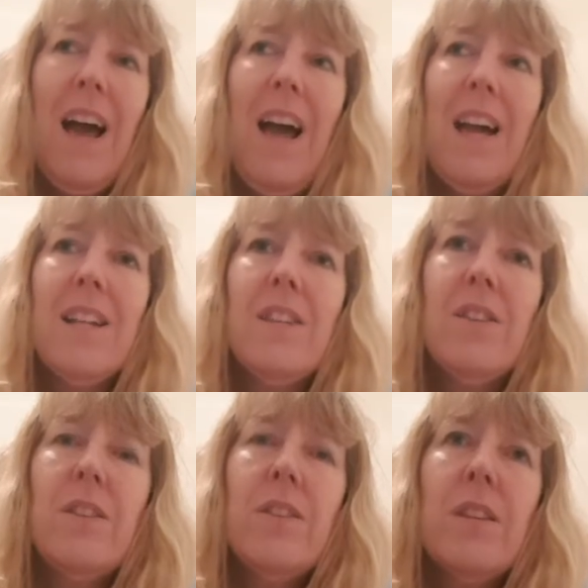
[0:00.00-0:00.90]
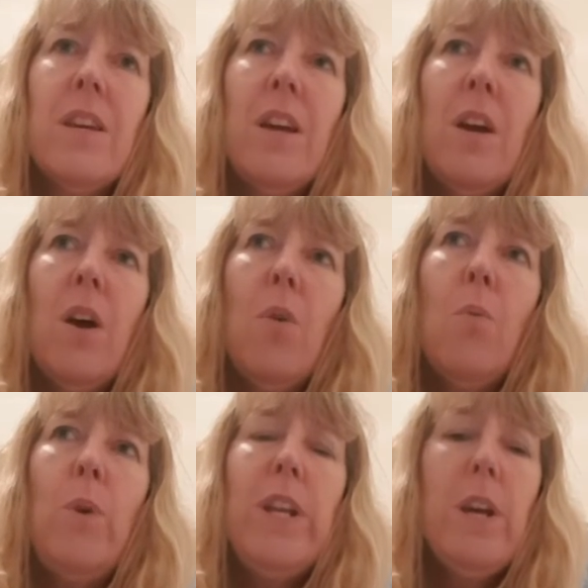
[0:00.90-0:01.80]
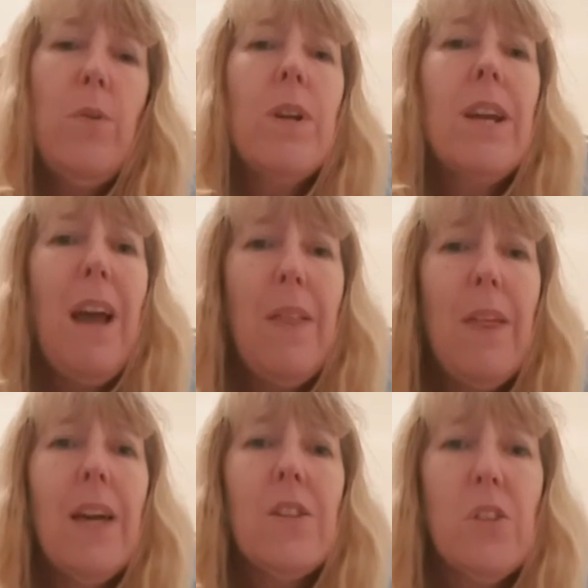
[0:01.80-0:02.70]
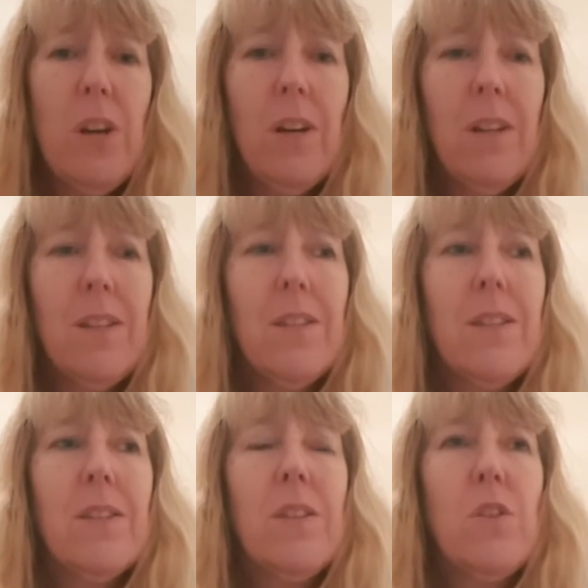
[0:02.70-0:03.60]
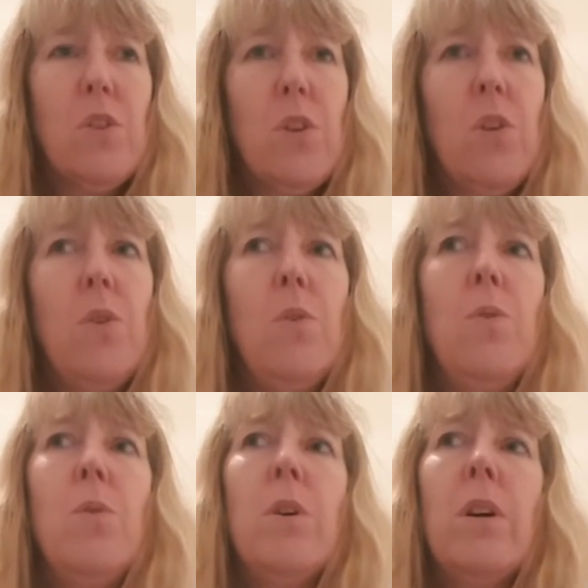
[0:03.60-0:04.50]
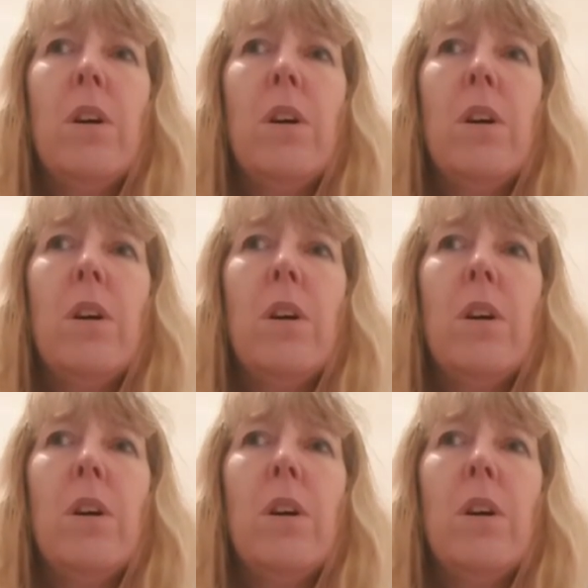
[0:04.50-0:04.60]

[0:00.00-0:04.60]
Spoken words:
And we don't get that chance to